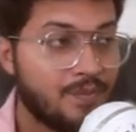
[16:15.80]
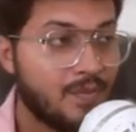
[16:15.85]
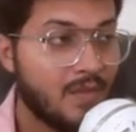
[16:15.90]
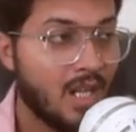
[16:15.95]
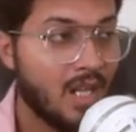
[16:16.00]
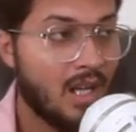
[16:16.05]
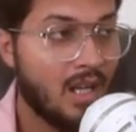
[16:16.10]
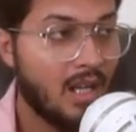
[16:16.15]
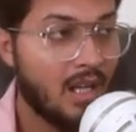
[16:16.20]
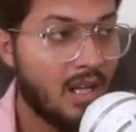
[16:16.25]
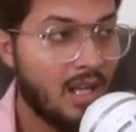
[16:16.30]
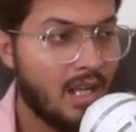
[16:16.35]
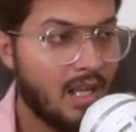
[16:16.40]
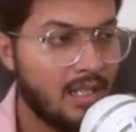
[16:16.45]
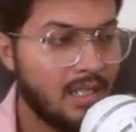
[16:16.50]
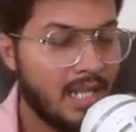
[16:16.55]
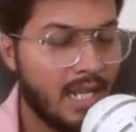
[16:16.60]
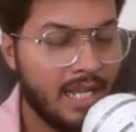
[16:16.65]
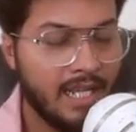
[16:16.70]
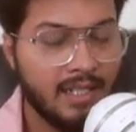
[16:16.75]
uh,
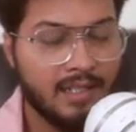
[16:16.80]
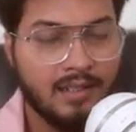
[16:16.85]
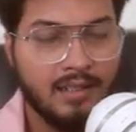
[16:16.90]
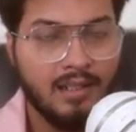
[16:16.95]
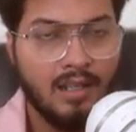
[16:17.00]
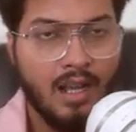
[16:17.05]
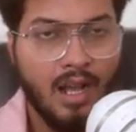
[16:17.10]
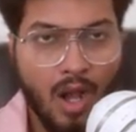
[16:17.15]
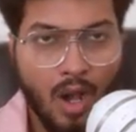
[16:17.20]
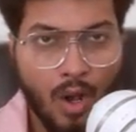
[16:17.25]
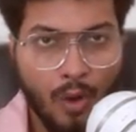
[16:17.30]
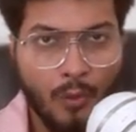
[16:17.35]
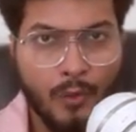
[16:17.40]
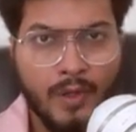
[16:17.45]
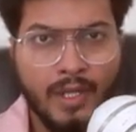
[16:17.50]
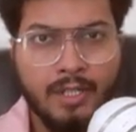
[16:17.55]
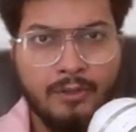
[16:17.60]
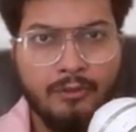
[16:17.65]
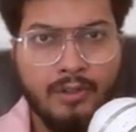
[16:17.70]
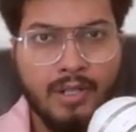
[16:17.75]
like how
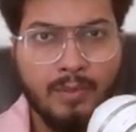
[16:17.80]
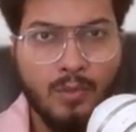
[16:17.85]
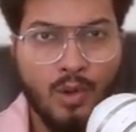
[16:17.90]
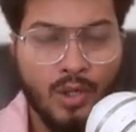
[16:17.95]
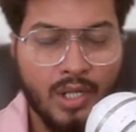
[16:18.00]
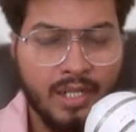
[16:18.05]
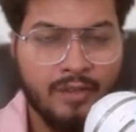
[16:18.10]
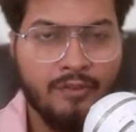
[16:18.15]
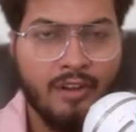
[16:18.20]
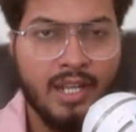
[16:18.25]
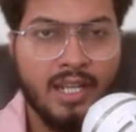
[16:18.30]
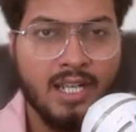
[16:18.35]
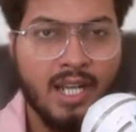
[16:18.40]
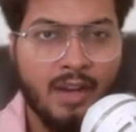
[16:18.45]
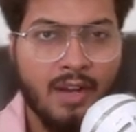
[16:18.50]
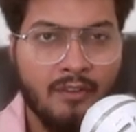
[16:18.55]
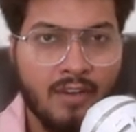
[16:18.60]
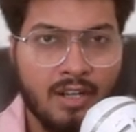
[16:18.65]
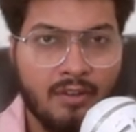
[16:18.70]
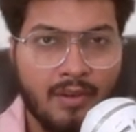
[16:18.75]
can we modify
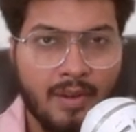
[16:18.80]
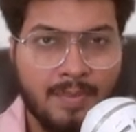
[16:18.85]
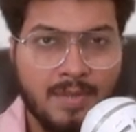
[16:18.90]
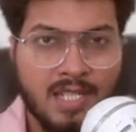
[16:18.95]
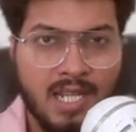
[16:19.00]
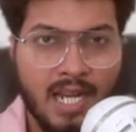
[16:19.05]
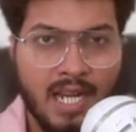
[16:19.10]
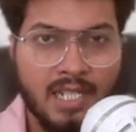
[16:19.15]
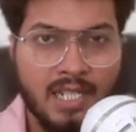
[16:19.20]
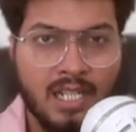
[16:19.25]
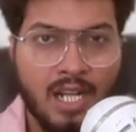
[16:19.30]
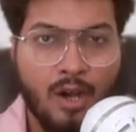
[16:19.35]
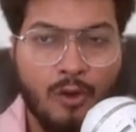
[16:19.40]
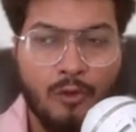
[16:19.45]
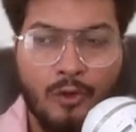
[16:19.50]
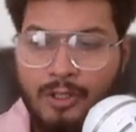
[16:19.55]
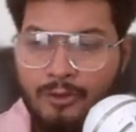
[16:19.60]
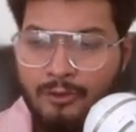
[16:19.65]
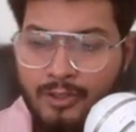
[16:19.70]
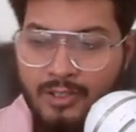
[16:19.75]
our website how
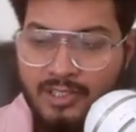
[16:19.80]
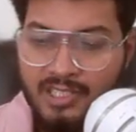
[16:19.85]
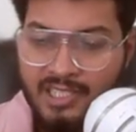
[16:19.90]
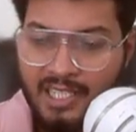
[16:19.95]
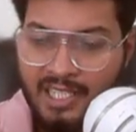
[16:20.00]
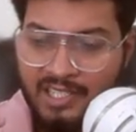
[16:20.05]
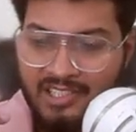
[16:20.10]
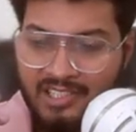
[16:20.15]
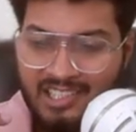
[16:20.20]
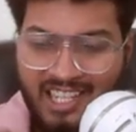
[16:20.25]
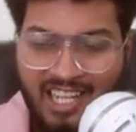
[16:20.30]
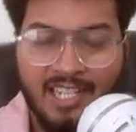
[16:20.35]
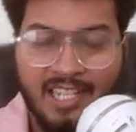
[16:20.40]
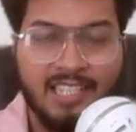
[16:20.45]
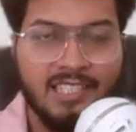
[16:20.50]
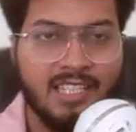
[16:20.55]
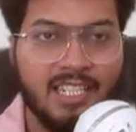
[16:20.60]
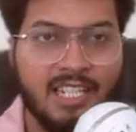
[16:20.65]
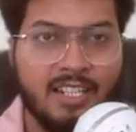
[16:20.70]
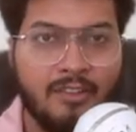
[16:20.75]
can we change
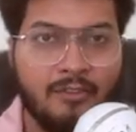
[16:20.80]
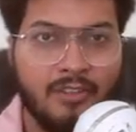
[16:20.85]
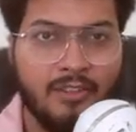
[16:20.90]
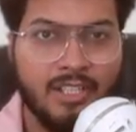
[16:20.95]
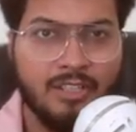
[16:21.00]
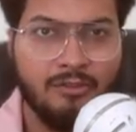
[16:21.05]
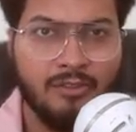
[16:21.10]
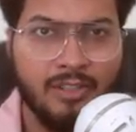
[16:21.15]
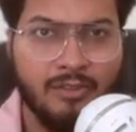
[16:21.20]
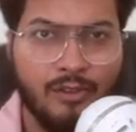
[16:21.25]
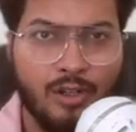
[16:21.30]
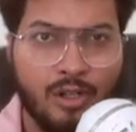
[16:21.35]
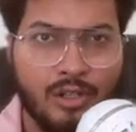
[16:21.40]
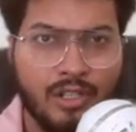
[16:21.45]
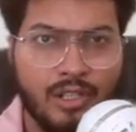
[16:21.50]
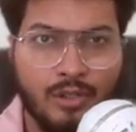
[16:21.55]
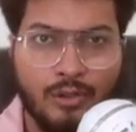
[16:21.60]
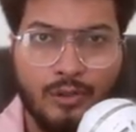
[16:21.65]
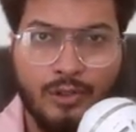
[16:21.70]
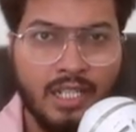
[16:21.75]
anything which we
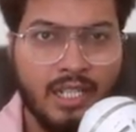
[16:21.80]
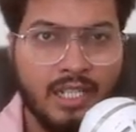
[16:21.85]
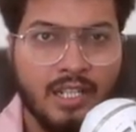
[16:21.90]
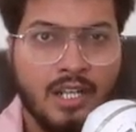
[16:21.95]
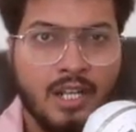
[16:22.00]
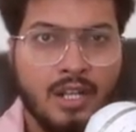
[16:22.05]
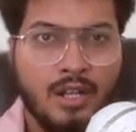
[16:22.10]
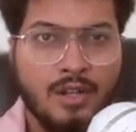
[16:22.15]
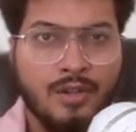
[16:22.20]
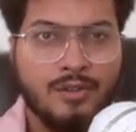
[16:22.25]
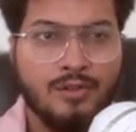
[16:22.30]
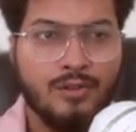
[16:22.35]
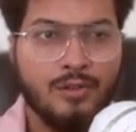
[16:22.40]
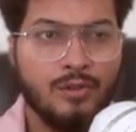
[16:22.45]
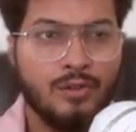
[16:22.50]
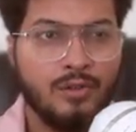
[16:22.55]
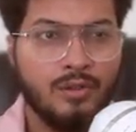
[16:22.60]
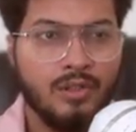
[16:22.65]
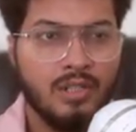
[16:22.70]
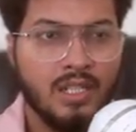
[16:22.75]
want okay so
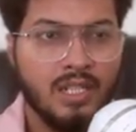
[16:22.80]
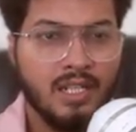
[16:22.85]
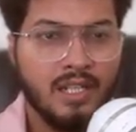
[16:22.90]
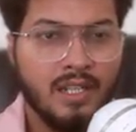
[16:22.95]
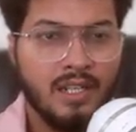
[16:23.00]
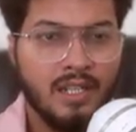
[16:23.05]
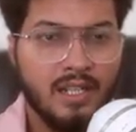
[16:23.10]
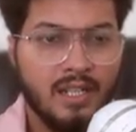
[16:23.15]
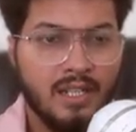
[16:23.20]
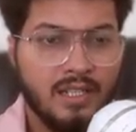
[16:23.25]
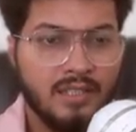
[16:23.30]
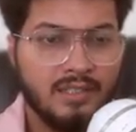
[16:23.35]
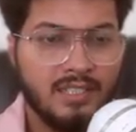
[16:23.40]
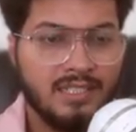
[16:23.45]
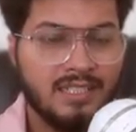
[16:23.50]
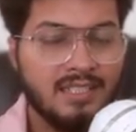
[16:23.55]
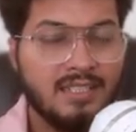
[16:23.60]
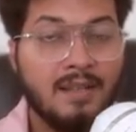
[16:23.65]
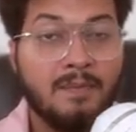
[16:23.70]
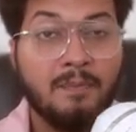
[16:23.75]
this
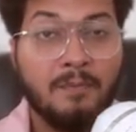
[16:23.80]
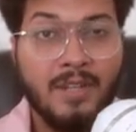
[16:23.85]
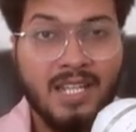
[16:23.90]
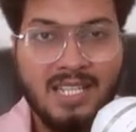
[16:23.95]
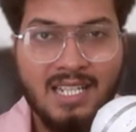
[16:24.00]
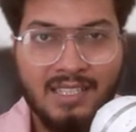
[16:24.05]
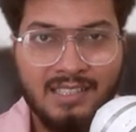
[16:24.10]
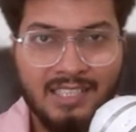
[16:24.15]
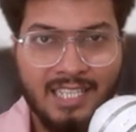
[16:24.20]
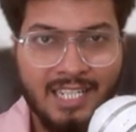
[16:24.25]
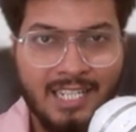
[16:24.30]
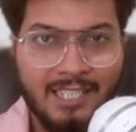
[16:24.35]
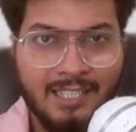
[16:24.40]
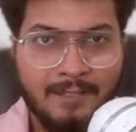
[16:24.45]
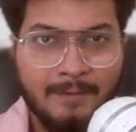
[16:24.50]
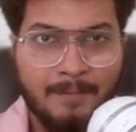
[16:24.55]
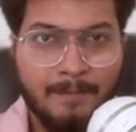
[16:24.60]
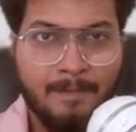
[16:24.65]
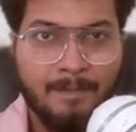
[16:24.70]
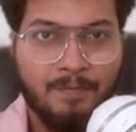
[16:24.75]
is a basic thing
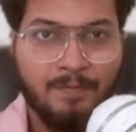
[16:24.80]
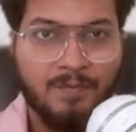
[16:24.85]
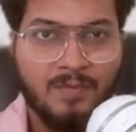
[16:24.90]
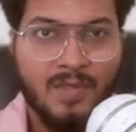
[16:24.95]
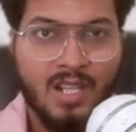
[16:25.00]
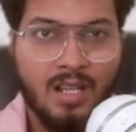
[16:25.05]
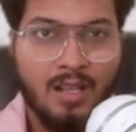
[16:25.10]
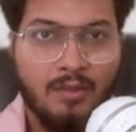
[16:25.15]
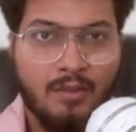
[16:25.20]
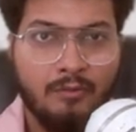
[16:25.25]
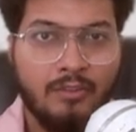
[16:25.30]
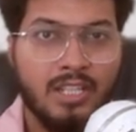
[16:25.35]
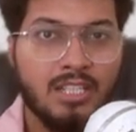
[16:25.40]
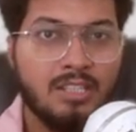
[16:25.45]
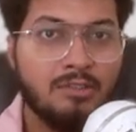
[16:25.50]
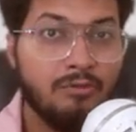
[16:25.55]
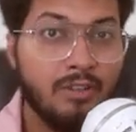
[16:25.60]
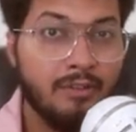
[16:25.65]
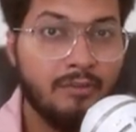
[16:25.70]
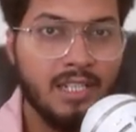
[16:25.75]
which
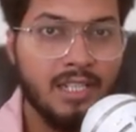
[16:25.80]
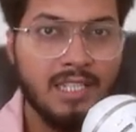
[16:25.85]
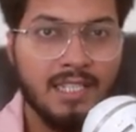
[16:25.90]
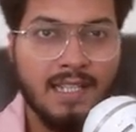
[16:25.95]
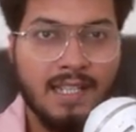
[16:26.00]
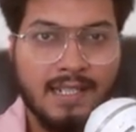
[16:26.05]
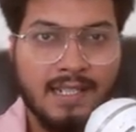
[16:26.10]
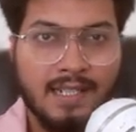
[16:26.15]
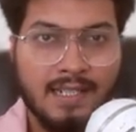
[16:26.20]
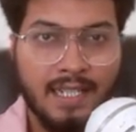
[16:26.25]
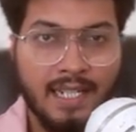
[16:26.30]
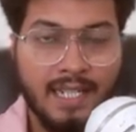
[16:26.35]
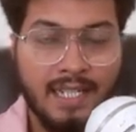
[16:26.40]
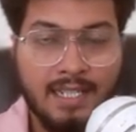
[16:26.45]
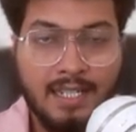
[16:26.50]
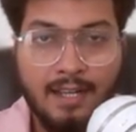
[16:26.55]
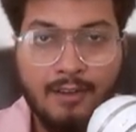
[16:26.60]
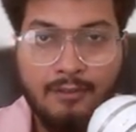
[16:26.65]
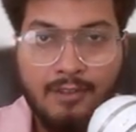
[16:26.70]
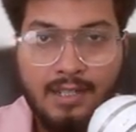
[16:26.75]
we will learn in
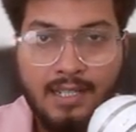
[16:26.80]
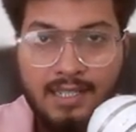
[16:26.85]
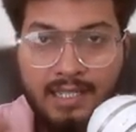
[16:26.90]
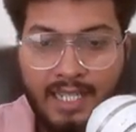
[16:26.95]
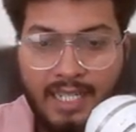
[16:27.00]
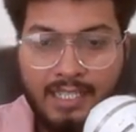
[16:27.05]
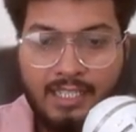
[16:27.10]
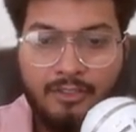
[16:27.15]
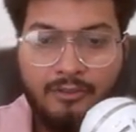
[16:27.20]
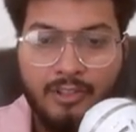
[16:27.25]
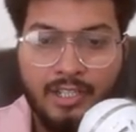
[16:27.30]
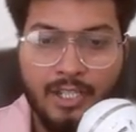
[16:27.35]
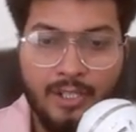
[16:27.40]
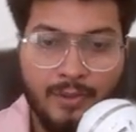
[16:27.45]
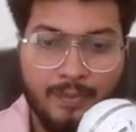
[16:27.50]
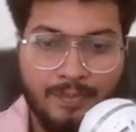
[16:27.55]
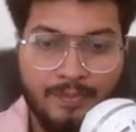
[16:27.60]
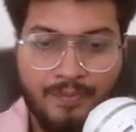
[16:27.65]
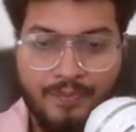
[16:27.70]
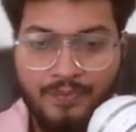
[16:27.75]
our next
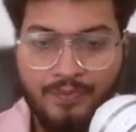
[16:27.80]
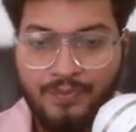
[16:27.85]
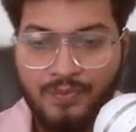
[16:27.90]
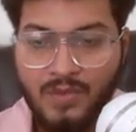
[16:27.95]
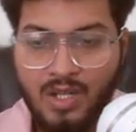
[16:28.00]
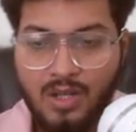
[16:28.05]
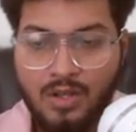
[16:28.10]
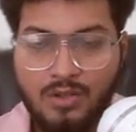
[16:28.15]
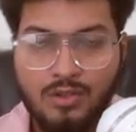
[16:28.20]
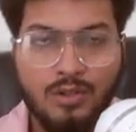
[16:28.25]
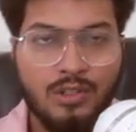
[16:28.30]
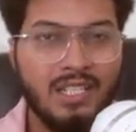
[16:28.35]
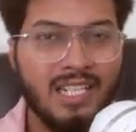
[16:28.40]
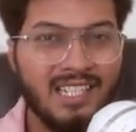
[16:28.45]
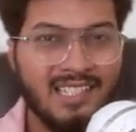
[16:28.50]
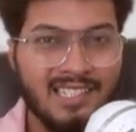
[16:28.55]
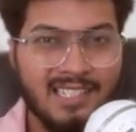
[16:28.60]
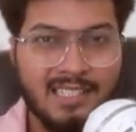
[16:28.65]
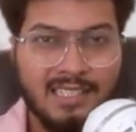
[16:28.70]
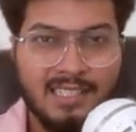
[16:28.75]
video so
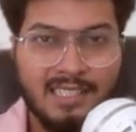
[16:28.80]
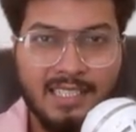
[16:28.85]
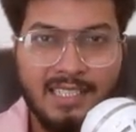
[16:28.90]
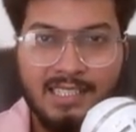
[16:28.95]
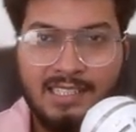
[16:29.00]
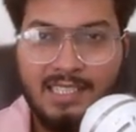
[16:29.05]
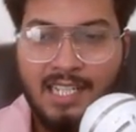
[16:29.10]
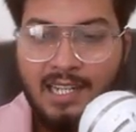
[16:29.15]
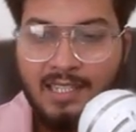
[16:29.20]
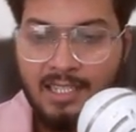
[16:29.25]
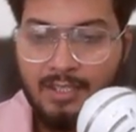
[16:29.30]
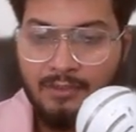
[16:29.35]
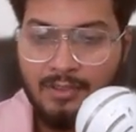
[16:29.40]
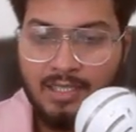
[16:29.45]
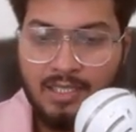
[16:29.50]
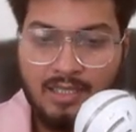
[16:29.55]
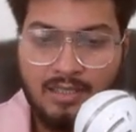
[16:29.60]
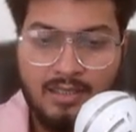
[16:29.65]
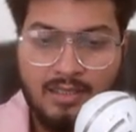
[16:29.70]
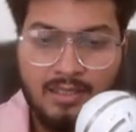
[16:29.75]
let's start our
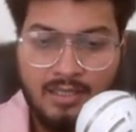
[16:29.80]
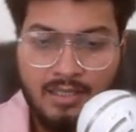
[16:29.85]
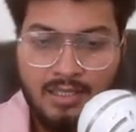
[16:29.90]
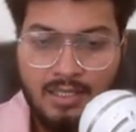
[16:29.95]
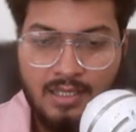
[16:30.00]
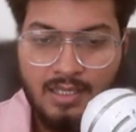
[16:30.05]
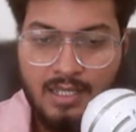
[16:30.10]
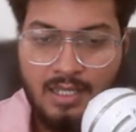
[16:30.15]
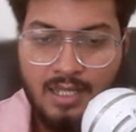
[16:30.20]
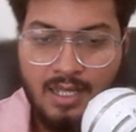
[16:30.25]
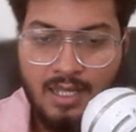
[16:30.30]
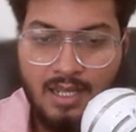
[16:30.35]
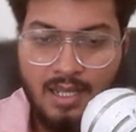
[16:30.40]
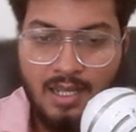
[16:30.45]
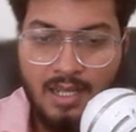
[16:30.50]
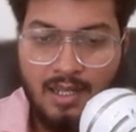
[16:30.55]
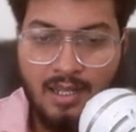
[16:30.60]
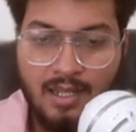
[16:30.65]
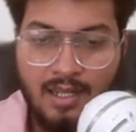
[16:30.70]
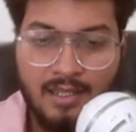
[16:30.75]

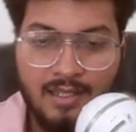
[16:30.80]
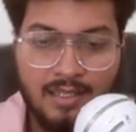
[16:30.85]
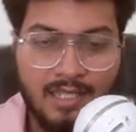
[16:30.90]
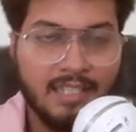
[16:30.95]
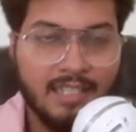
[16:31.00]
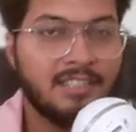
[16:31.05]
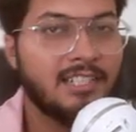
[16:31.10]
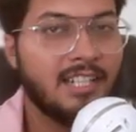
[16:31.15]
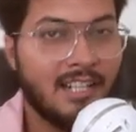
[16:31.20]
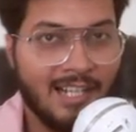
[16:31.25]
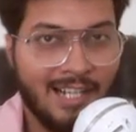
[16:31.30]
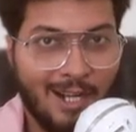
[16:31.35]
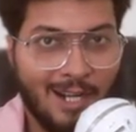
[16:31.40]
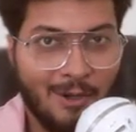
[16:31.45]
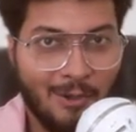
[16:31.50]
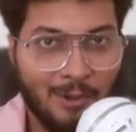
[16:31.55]
lecture now